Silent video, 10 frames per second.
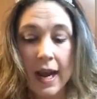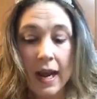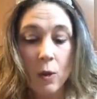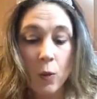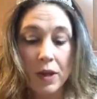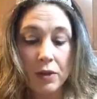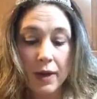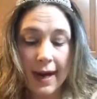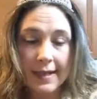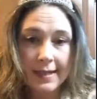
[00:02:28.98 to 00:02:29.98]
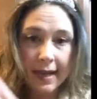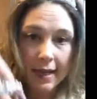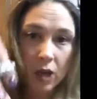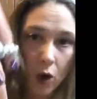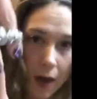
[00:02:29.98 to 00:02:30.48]
where you guys
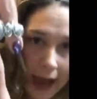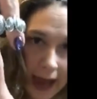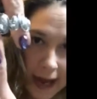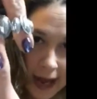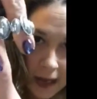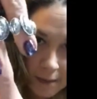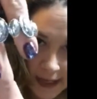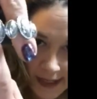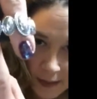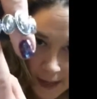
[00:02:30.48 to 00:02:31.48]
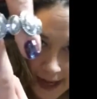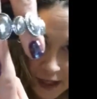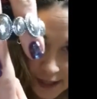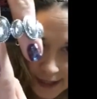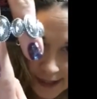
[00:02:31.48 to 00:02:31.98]
can go ahead and mix and
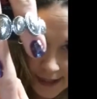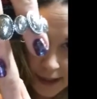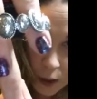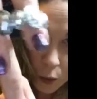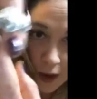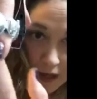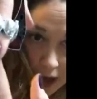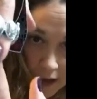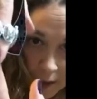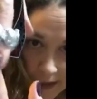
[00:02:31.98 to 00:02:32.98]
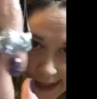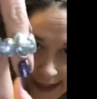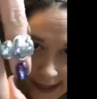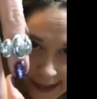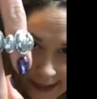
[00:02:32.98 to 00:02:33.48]
match these with other
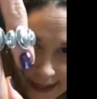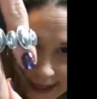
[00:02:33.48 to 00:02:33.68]
pieces.